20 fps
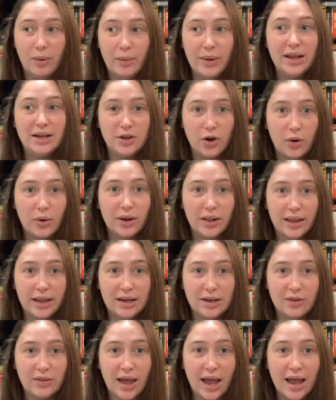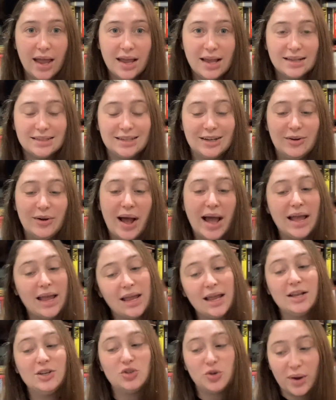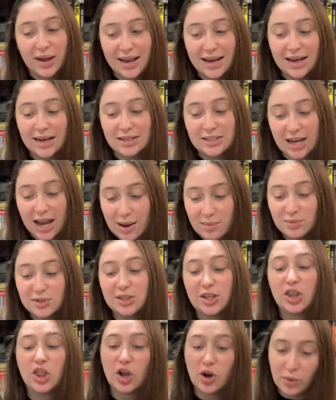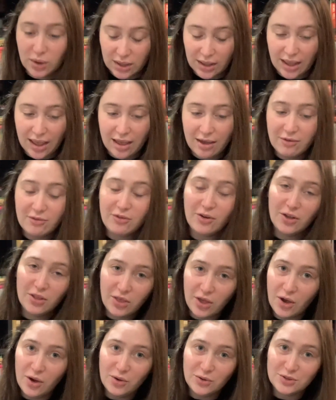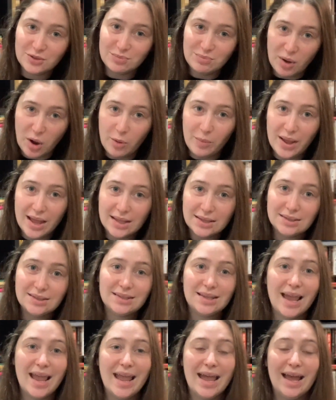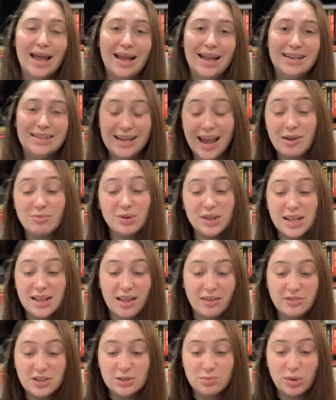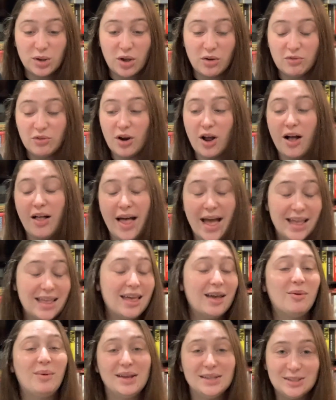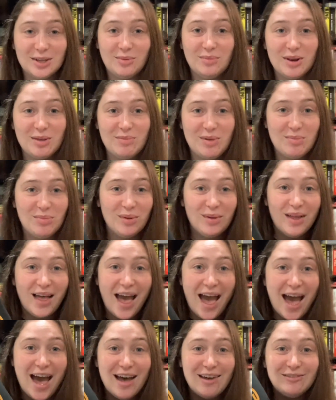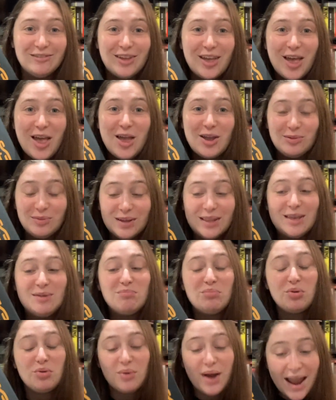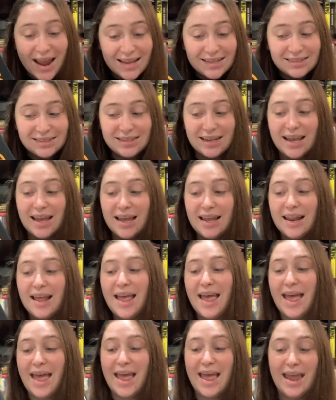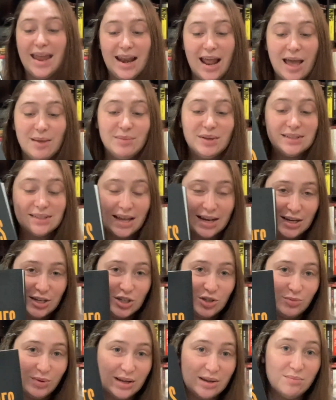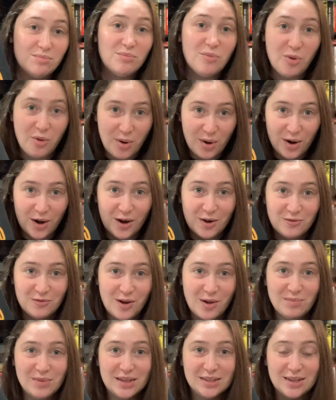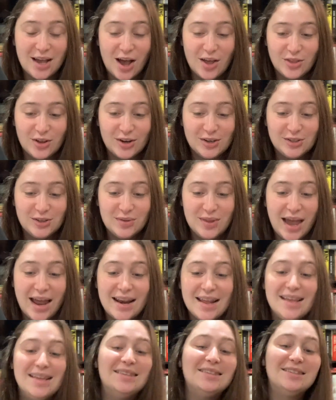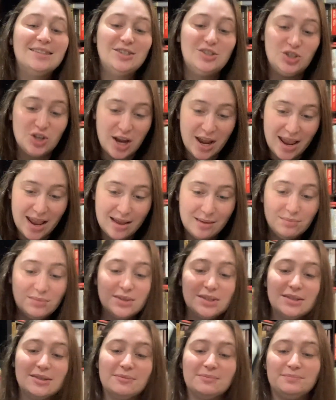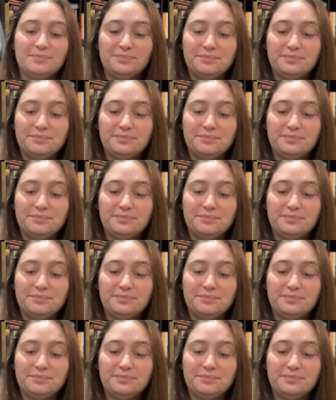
We totally do that. So I enjoyed James thoroughly for those moments. And yeah, I really love this book overall. I get why so many people have really praised it, and I'm excited to read more from this author. So that is James.